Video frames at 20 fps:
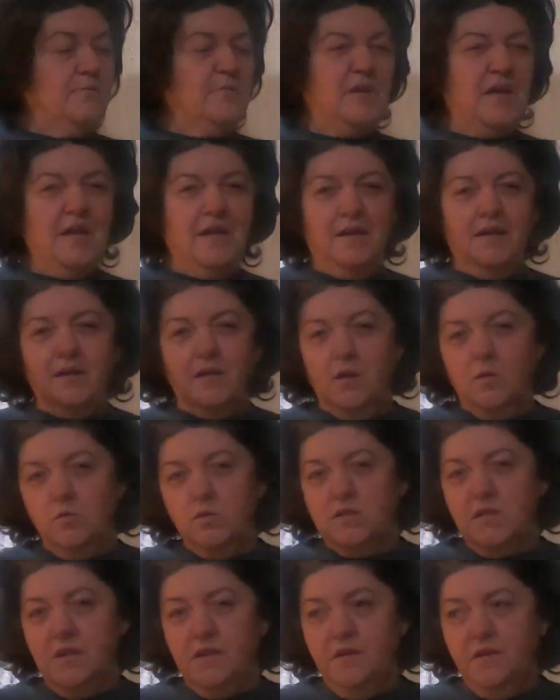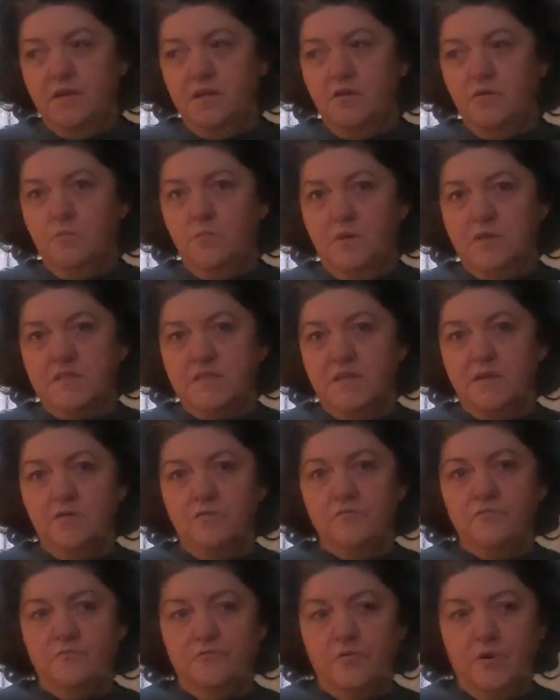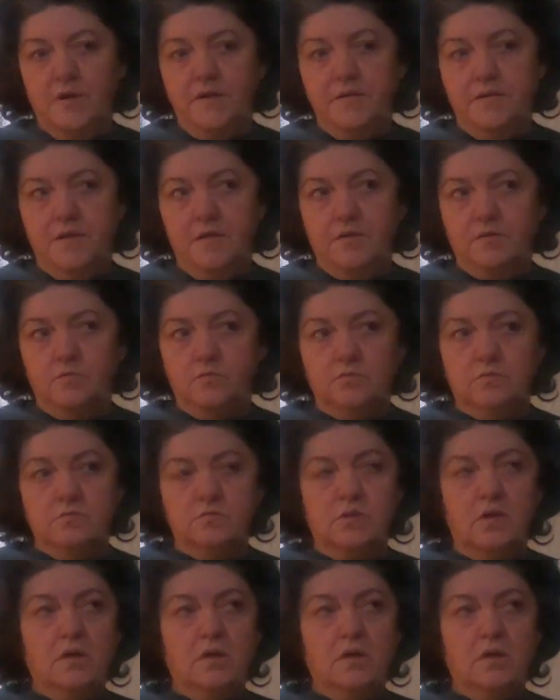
I'm kind of closing in on myself right now.